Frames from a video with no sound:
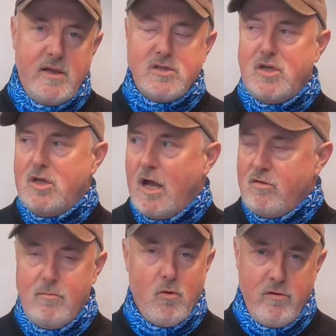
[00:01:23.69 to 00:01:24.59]
There's
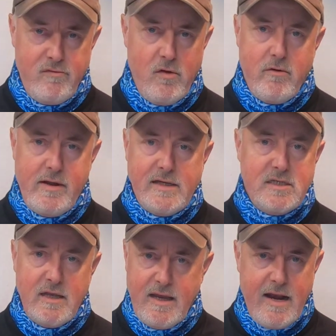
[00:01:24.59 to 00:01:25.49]
nothing more
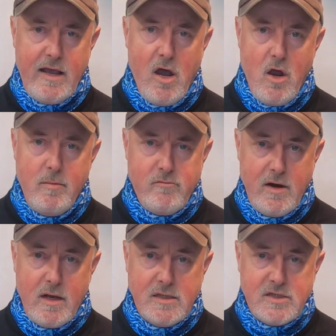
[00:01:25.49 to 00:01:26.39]
infuriating than getting home and
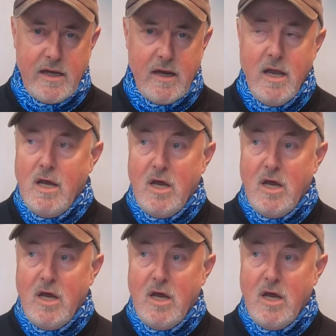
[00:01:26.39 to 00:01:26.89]
realizing